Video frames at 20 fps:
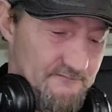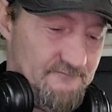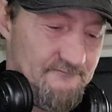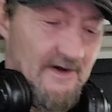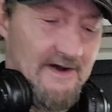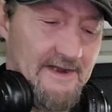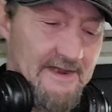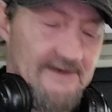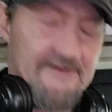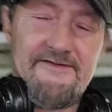
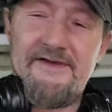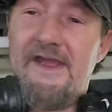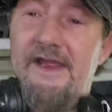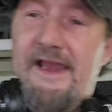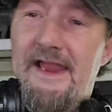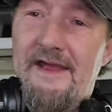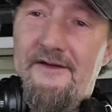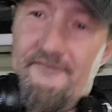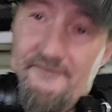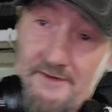Fucking tea
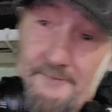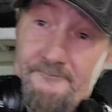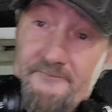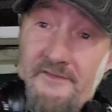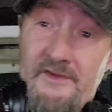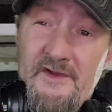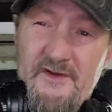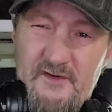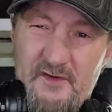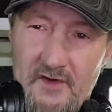leaves.
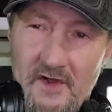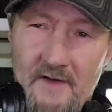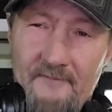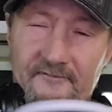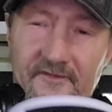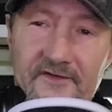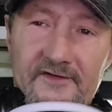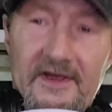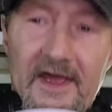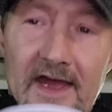Slurp
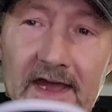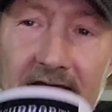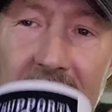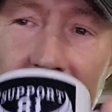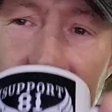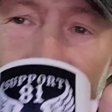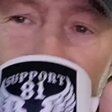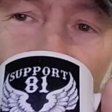for Skeggy.